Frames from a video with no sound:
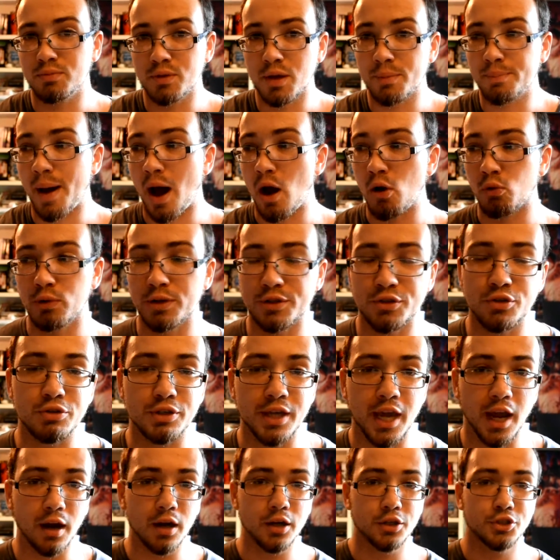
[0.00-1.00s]
about Ritsu's
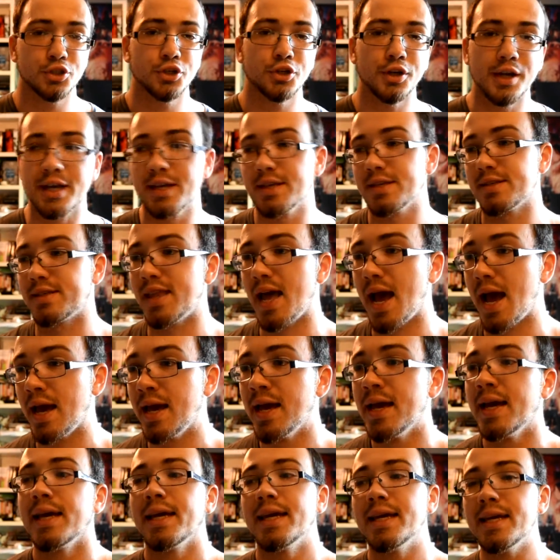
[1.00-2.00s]
character is that
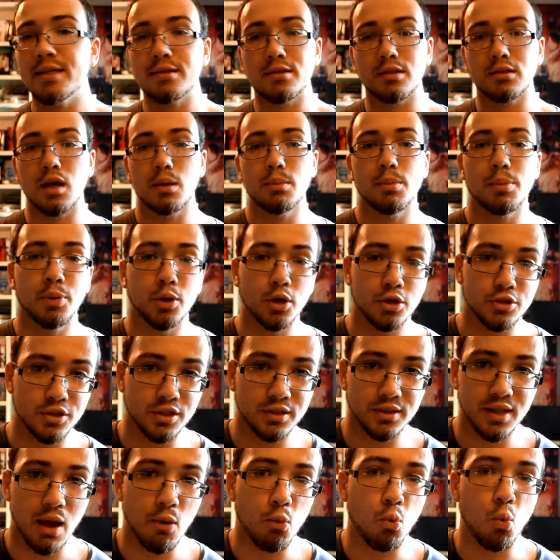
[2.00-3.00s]
he's the type of
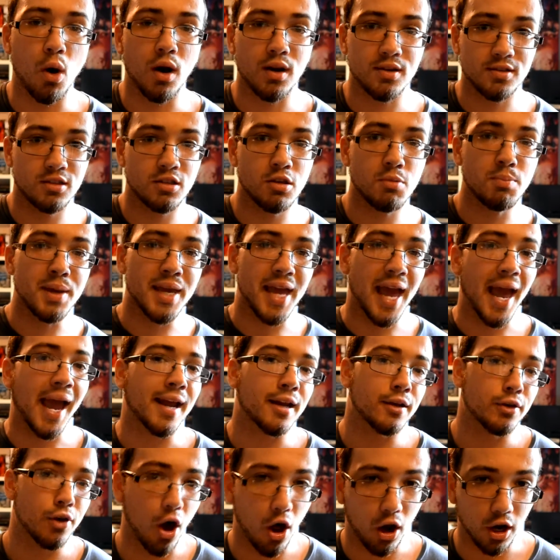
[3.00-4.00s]
person that wants to be
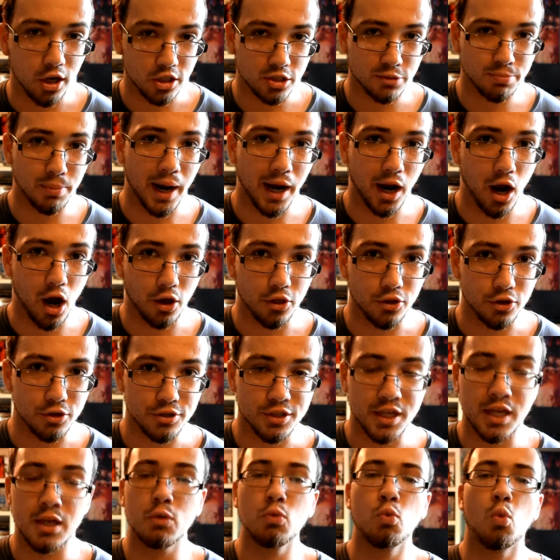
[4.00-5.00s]
acknowledged by others.
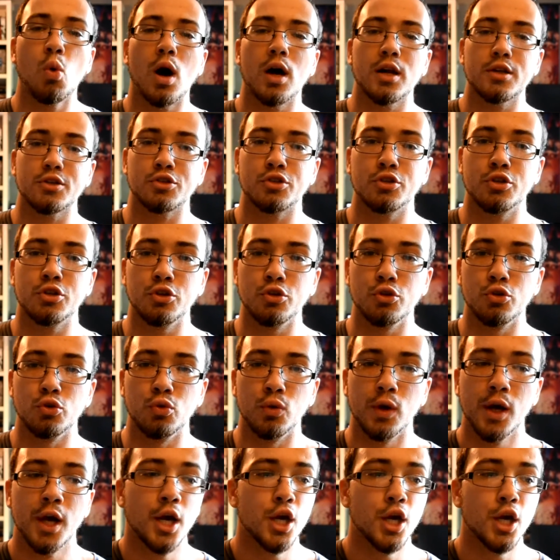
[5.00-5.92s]
He wants to